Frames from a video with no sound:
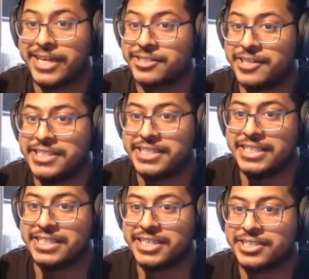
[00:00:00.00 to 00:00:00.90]
crazy.
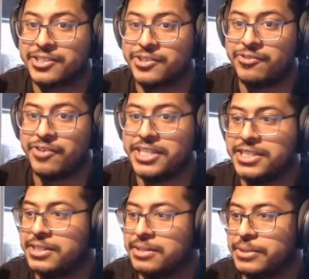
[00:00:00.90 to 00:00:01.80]
That's a crazy
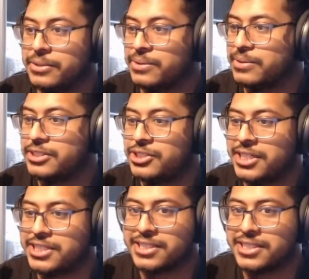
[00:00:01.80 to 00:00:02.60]
good build. All his traces are